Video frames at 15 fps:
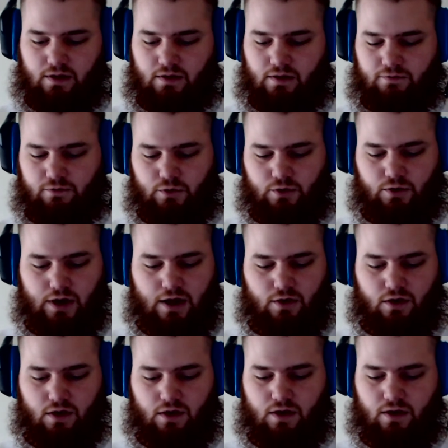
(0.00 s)
for
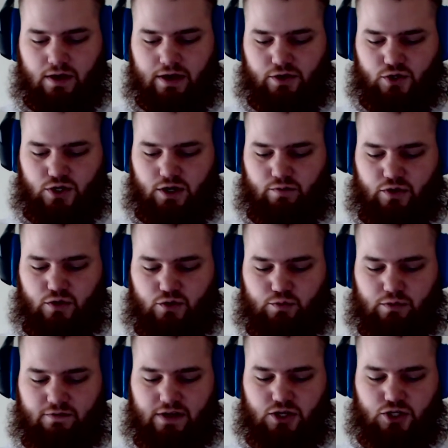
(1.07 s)
alcohol and drug abuse
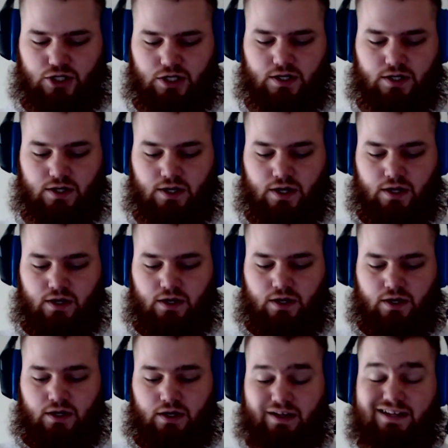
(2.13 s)
prevention.
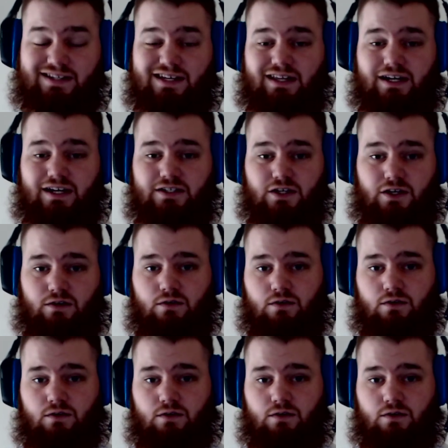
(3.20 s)
Now that's a lot of dough,